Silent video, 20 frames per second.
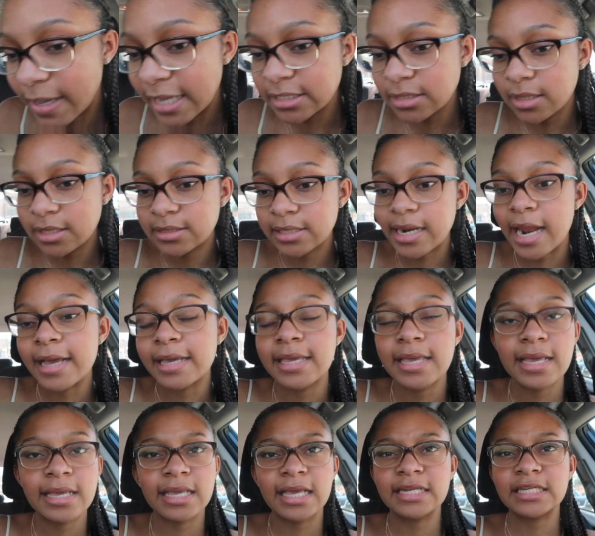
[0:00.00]
basically said I
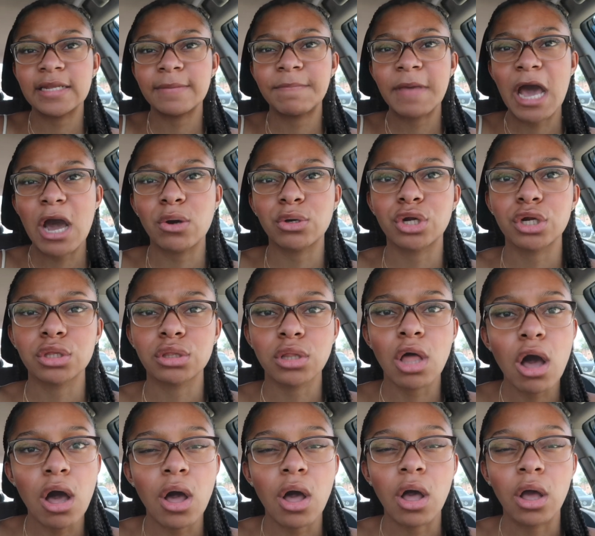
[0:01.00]
can't get dip powder
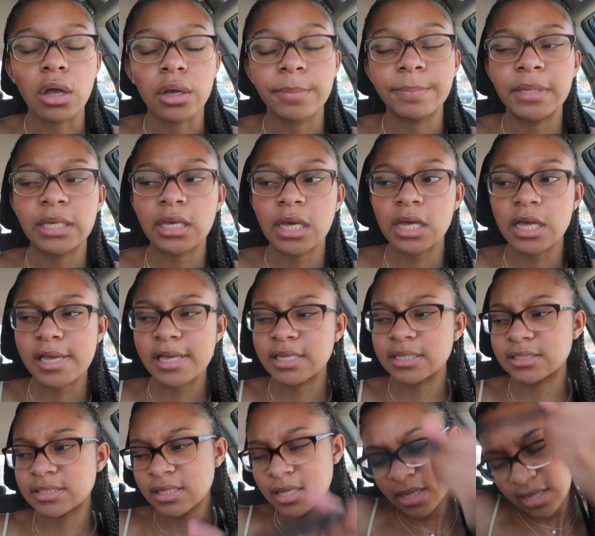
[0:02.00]
long
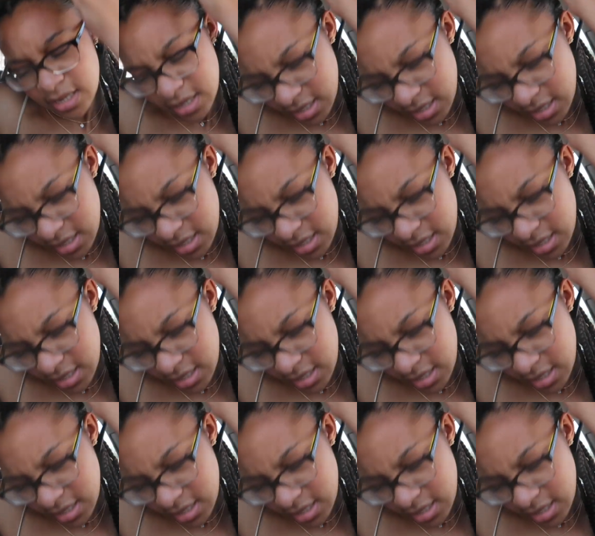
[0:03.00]
because